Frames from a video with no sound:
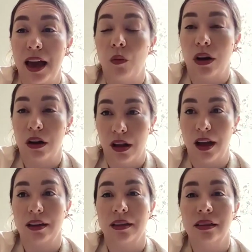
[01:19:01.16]
at one
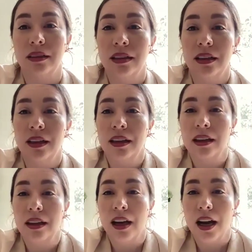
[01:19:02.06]
o'clock.
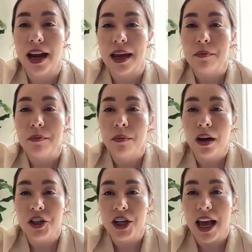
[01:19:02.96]
All right,
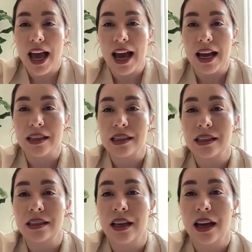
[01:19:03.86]
Marcia
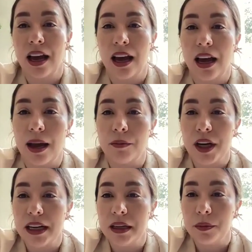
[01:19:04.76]
asks, uh, I'm
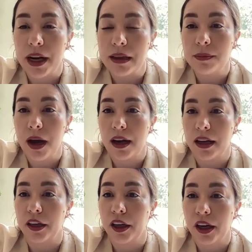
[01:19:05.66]
trained in brain
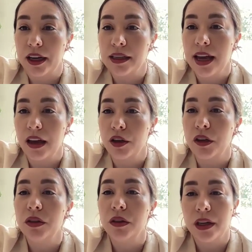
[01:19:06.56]
spotting, curious, how do
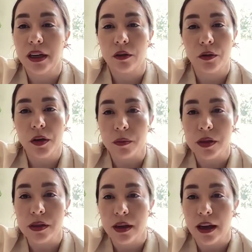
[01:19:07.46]
you do it in
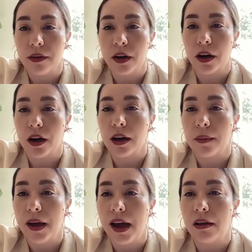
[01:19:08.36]
groups? I've heard
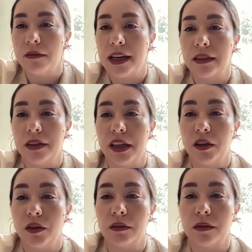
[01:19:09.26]
about how effectively
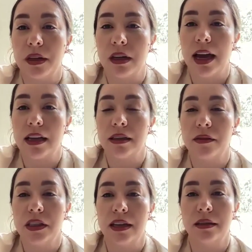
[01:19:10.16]
you do it from the clients
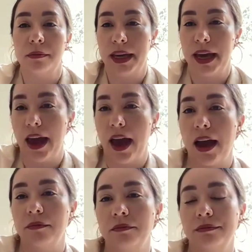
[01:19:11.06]
I've sent to
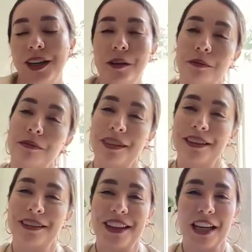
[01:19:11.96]
BAI. Oh,
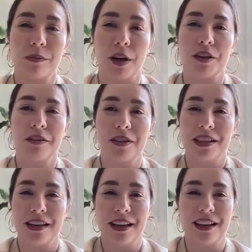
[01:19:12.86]
thanks, Marcia, for
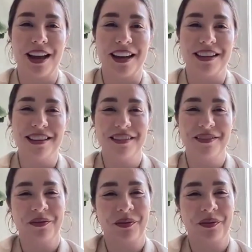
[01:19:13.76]
sending clients.